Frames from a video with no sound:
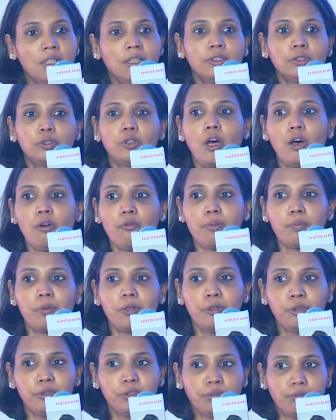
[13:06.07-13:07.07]
So how we
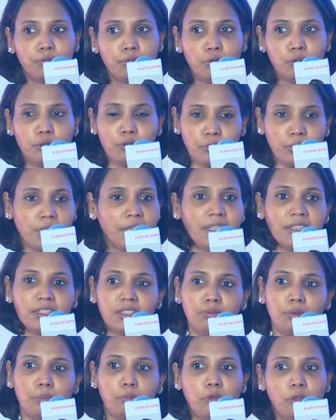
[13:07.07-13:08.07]
produce food today is
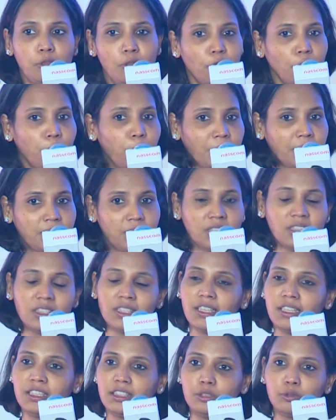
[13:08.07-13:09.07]
we put a lot of
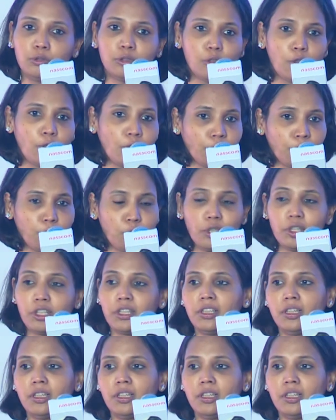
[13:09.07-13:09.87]
pesticides, use a lot of water,